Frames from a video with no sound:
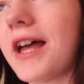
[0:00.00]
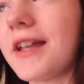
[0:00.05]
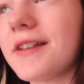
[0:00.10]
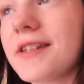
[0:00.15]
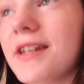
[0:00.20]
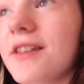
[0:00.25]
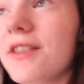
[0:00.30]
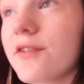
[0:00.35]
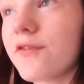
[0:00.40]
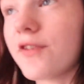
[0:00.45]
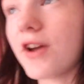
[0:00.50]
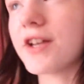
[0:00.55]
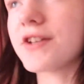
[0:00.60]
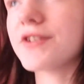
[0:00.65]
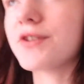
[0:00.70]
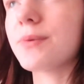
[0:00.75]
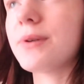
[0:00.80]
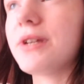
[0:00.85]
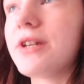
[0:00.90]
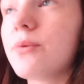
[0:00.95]
and in the
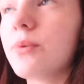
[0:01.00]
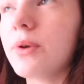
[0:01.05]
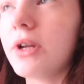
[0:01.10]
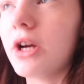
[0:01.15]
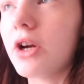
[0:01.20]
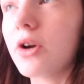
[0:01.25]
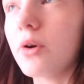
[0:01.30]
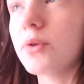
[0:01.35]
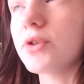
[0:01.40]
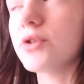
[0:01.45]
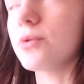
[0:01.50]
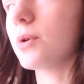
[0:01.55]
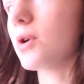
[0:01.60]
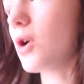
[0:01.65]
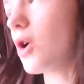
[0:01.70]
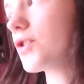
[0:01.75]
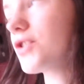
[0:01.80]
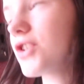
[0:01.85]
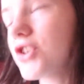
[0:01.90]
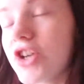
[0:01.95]
first week we are going to a
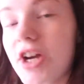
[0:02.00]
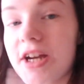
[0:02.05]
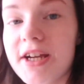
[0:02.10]
cottage.